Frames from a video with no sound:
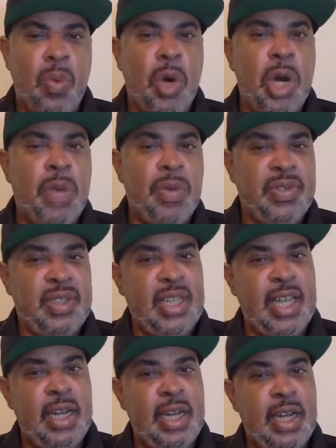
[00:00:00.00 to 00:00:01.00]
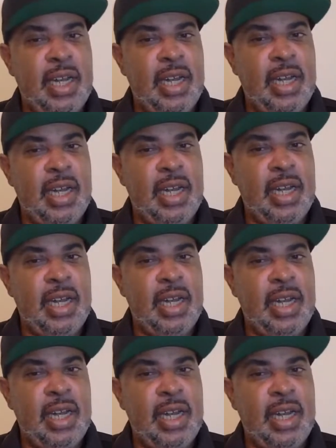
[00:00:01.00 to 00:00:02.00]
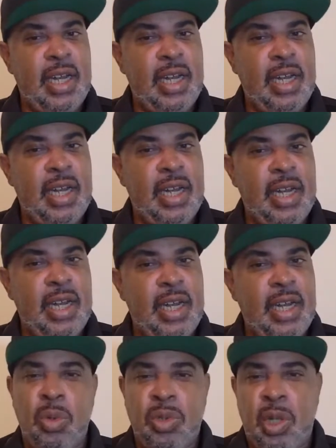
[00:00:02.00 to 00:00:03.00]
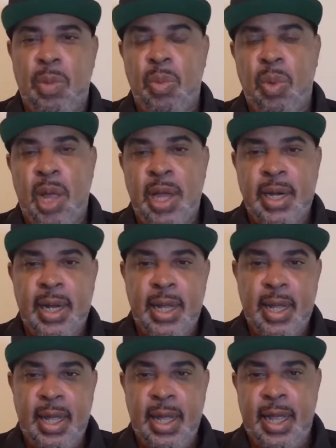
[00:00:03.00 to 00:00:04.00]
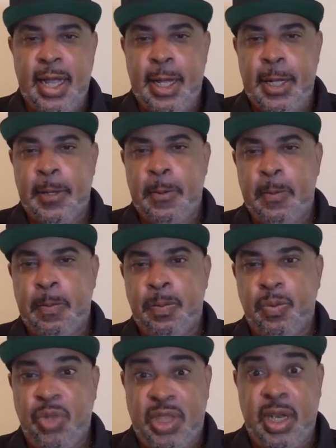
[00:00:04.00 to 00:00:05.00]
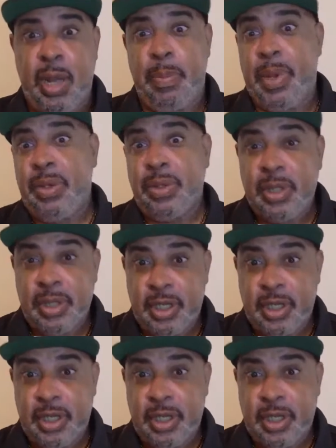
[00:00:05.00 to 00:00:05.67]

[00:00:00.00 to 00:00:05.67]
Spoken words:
worried with sailing because of the social distancing, so somewhat within a boat.